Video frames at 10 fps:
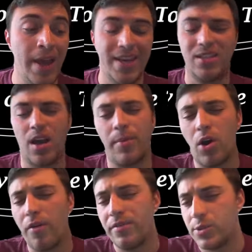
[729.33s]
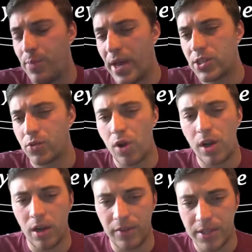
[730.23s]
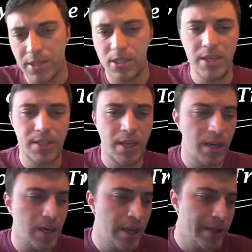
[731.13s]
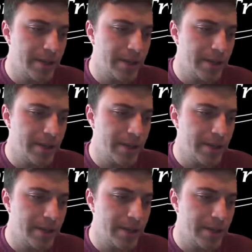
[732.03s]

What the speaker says: He's coming off his best run of the season.